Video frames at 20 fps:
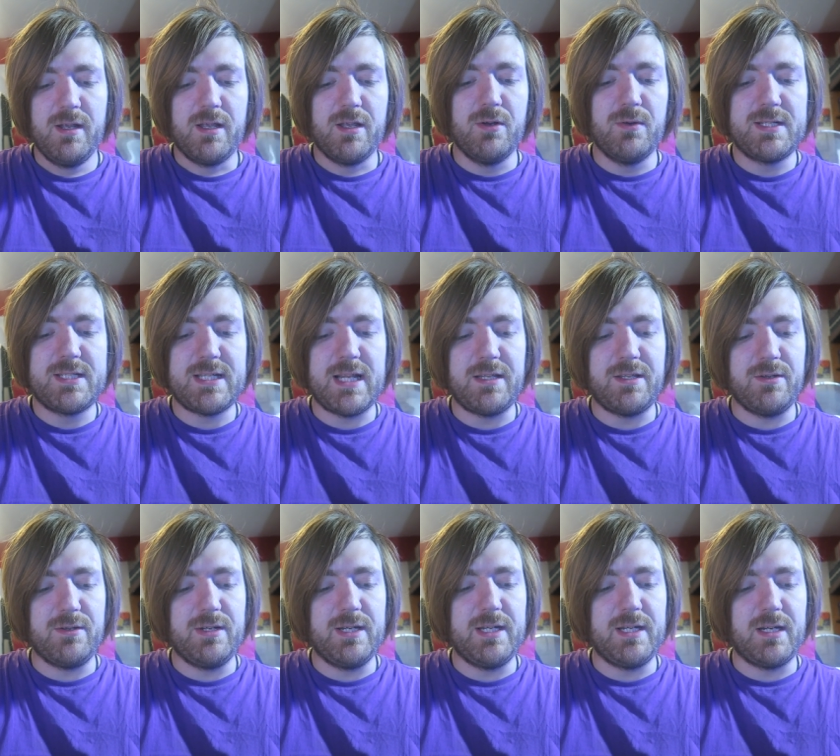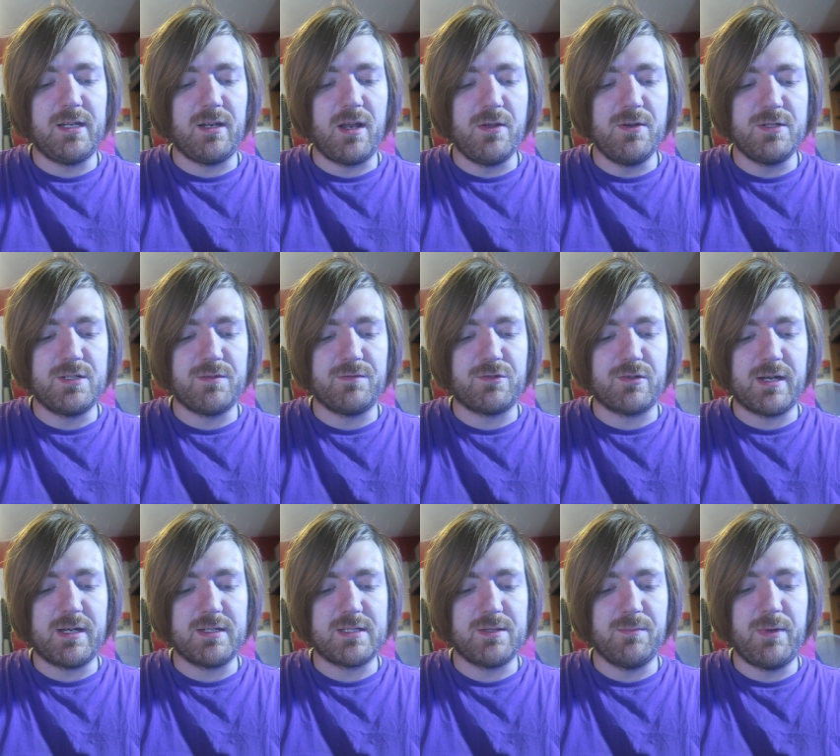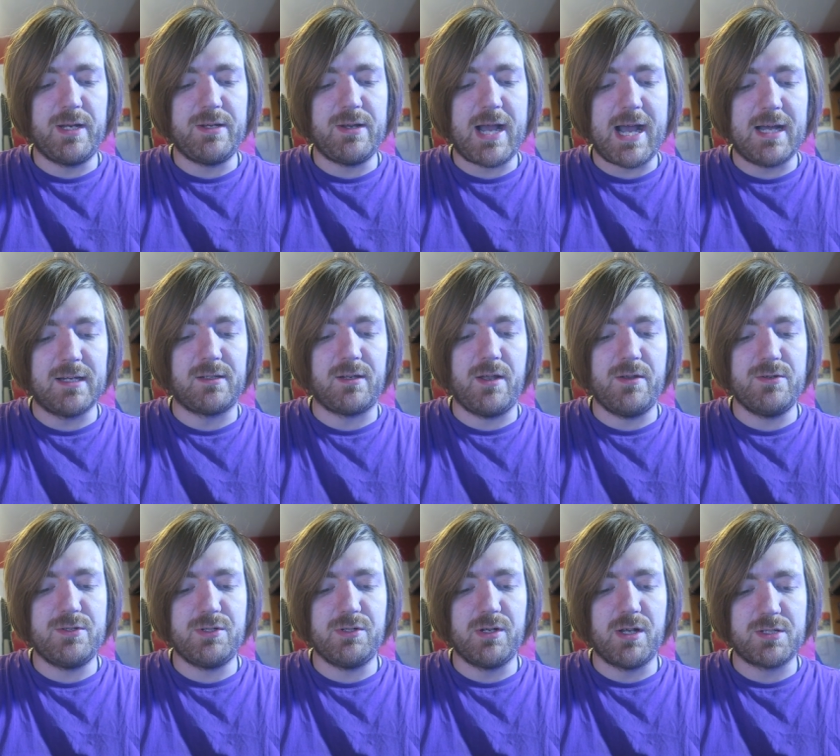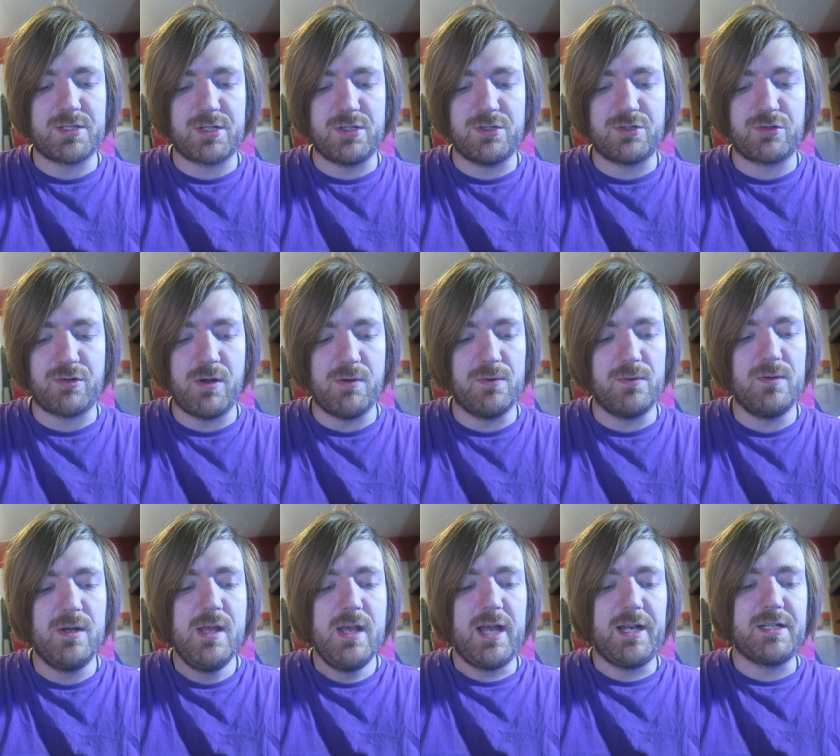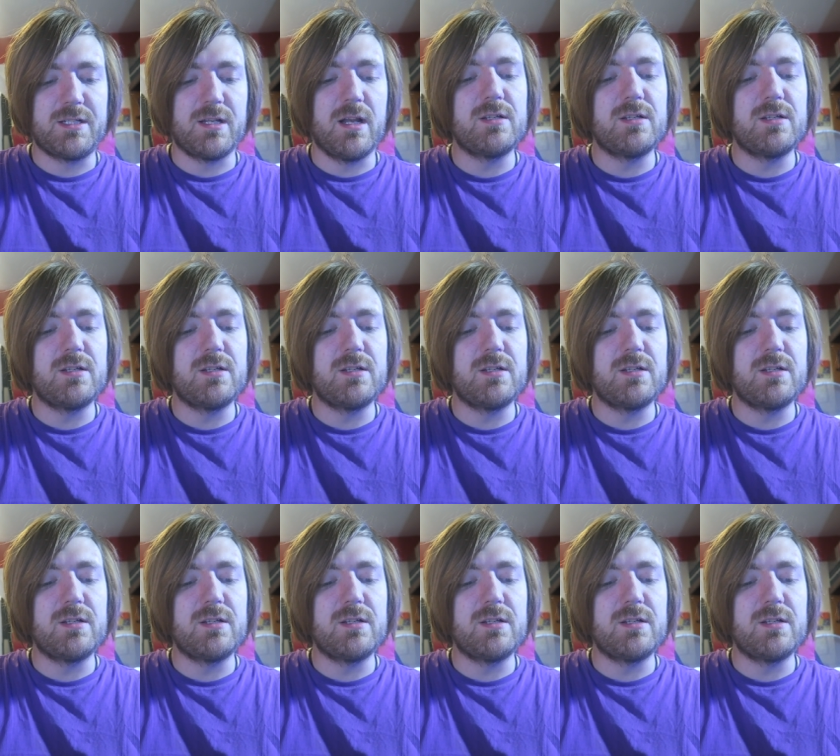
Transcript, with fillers: He always said that you needed loads of drinks, and when you had loads, you lost control, and his